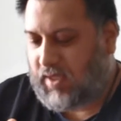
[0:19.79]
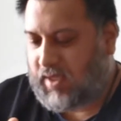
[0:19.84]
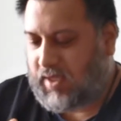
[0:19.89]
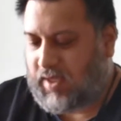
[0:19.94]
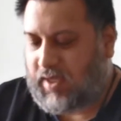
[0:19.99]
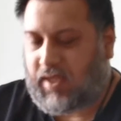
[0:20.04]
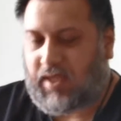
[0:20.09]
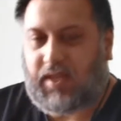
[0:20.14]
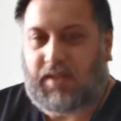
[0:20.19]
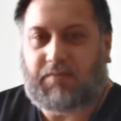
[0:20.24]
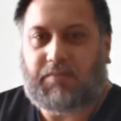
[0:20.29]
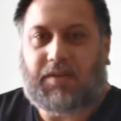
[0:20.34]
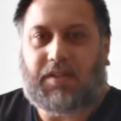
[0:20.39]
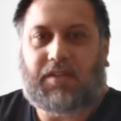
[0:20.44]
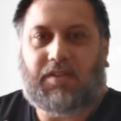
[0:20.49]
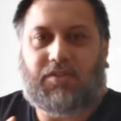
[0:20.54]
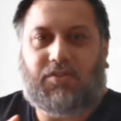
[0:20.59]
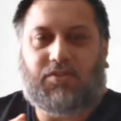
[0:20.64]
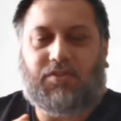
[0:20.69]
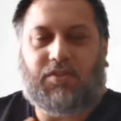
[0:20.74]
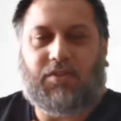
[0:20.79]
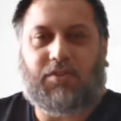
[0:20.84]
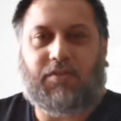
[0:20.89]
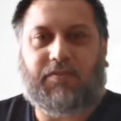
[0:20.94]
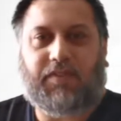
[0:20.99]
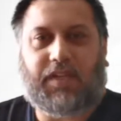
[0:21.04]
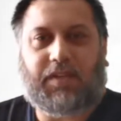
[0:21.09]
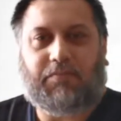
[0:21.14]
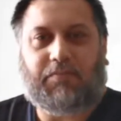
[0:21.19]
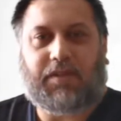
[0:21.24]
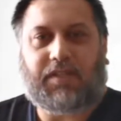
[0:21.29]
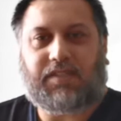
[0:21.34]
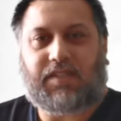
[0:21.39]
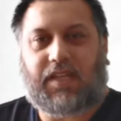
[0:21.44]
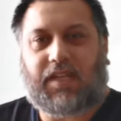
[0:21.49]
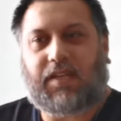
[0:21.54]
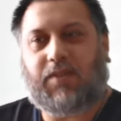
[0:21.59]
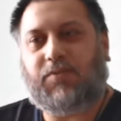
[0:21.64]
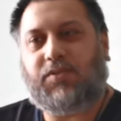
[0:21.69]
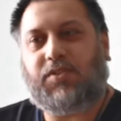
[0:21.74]
and I'm going to do the overhead press
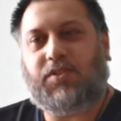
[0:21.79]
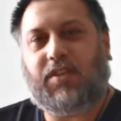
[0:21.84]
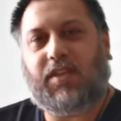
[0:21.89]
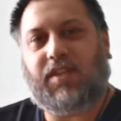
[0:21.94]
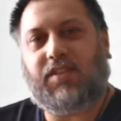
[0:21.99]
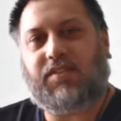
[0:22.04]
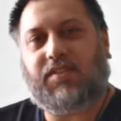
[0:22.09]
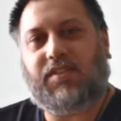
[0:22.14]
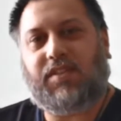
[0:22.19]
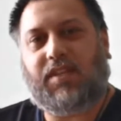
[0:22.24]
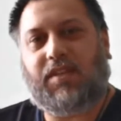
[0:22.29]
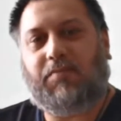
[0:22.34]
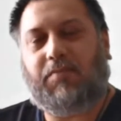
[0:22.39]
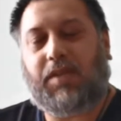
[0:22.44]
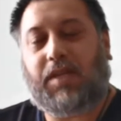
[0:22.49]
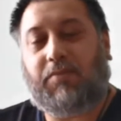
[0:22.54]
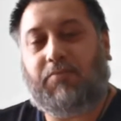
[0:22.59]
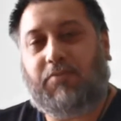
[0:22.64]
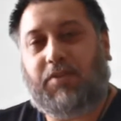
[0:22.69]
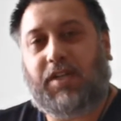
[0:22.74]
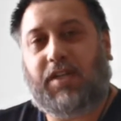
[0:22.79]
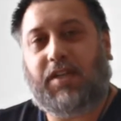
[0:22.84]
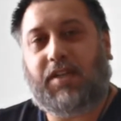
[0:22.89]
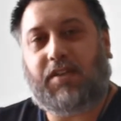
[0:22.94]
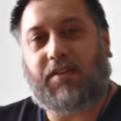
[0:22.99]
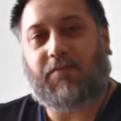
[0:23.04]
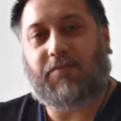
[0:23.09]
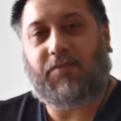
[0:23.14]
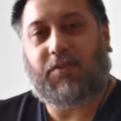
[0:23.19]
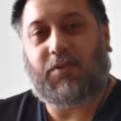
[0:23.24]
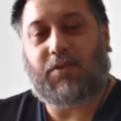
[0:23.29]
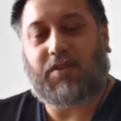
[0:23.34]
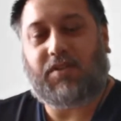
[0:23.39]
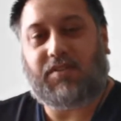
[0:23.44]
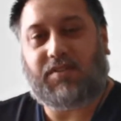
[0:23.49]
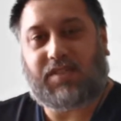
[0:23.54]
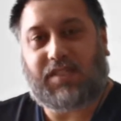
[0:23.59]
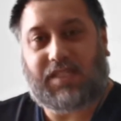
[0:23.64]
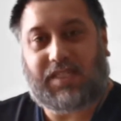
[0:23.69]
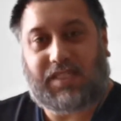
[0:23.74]
like I was doing yesterday, but I'm really going to
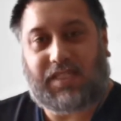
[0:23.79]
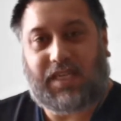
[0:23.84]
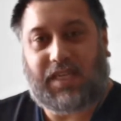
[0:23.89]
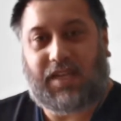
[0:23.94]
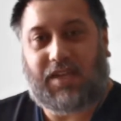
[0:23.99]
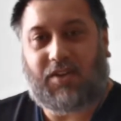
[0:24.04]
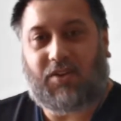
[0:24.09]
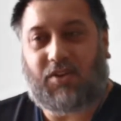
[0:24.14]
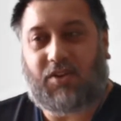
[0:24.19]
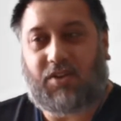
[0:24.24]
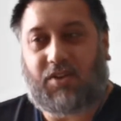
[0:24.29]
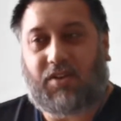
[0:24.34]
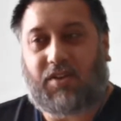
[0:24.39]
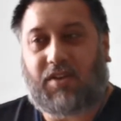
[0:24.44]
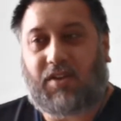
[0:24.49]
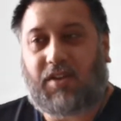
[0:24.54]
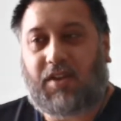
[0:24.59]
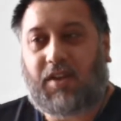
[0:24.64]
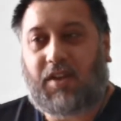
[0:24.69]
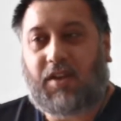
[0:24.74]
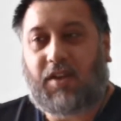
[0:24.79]
focus today on